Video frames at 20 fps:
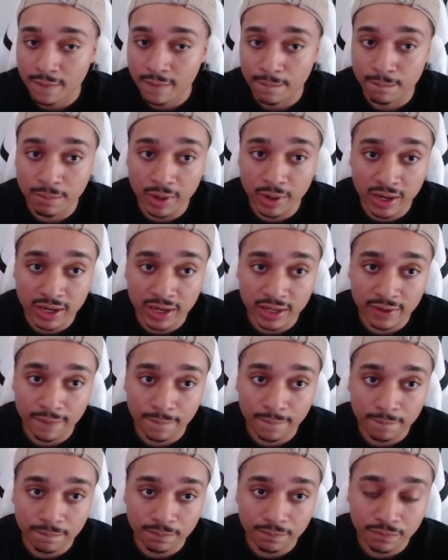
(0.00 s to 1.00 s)
but
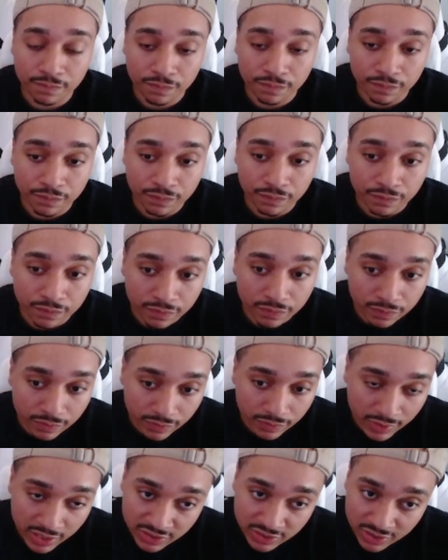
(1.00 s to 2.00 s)

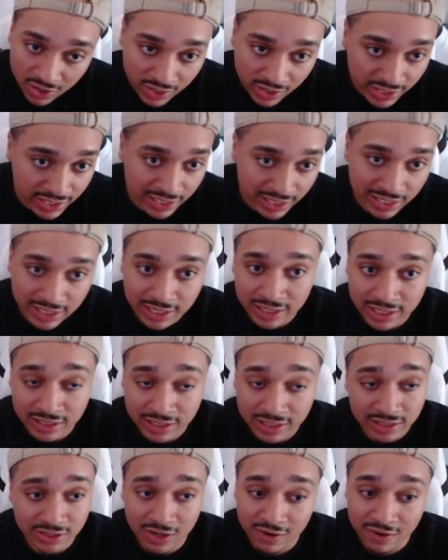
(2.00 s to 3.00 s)
it's all
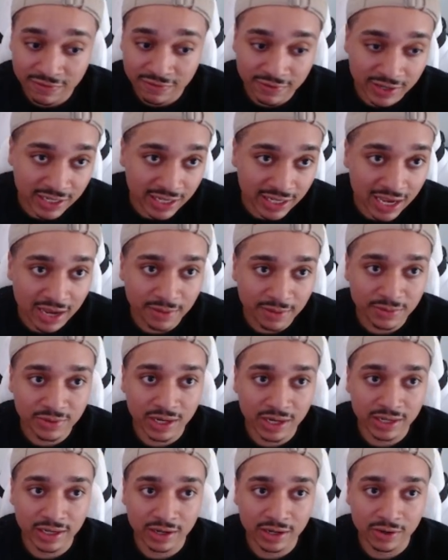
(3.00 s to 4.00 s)
it's all fun and games
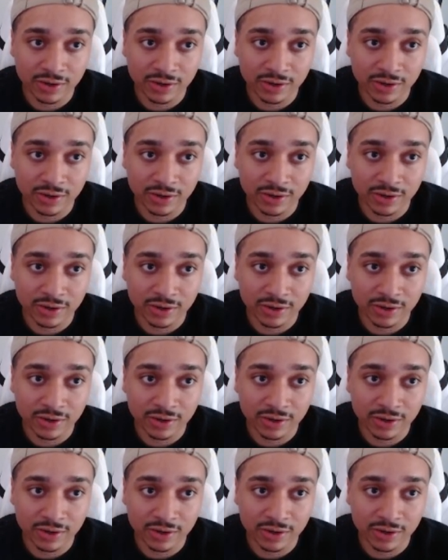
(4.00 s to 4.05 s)
right now.